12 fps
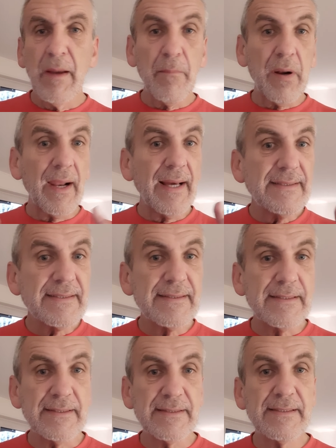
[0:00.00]

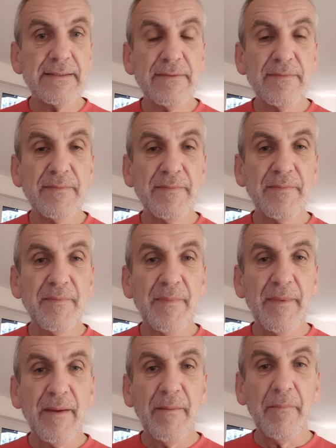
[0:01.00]
places?
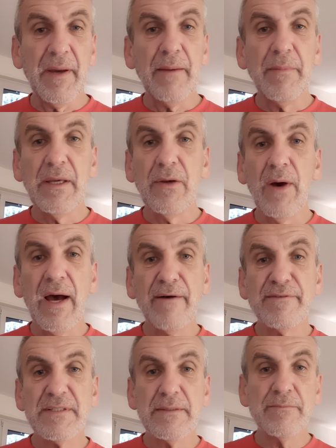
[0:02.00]
Maybe you
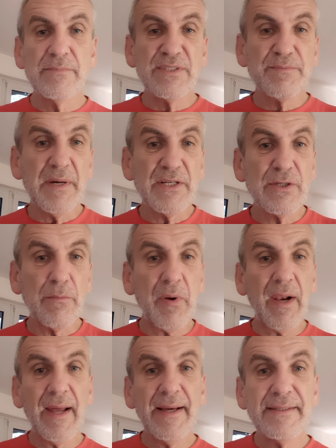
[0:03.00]
have some special
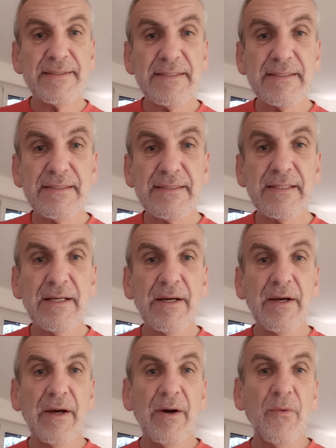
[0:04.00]
places
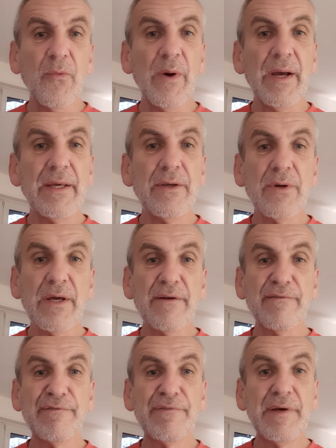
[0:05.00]
where you can
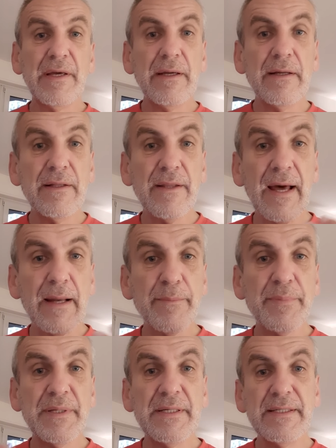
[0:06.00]
feel that
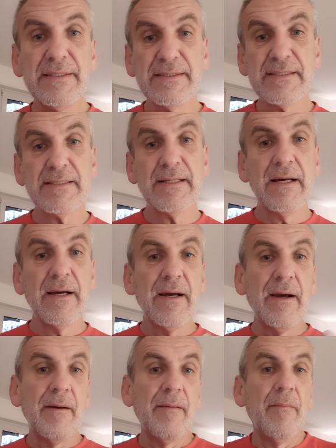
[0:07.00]
peace
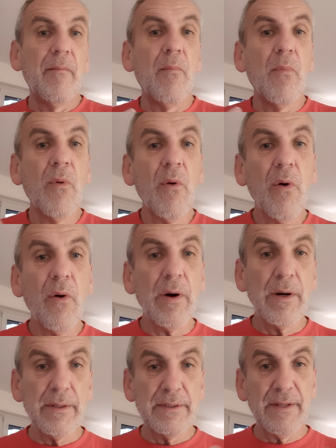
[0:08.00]

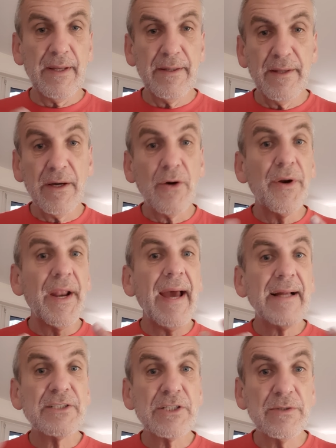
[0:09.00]
more, the
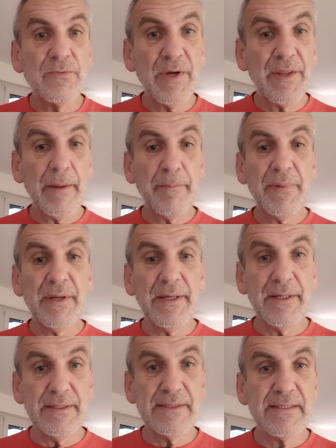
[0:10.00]
connection with that
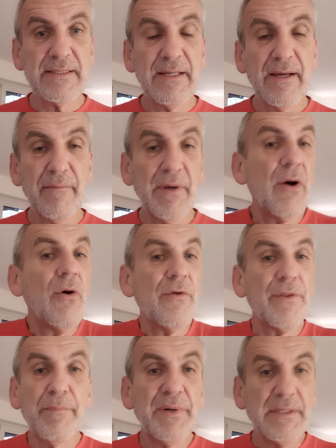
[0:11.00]
peace.
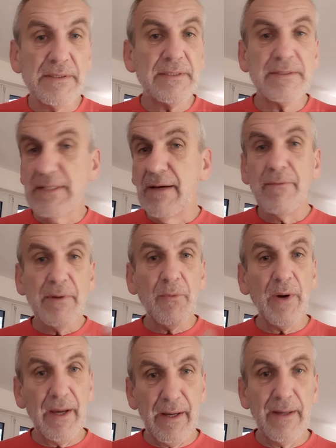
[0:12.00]
Because peace is
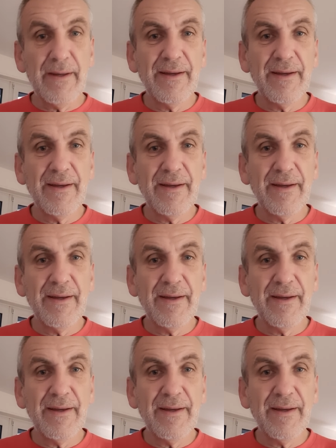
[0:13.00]
everywhere.